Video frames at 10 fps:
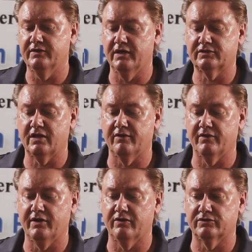dust
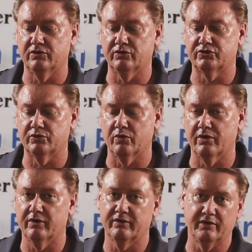cover here is a little
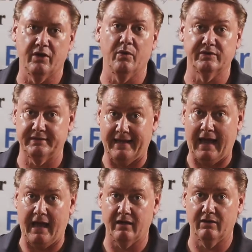shorter. No, it's
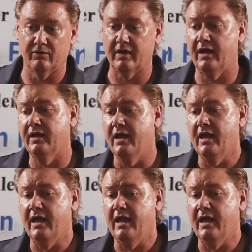not, okay?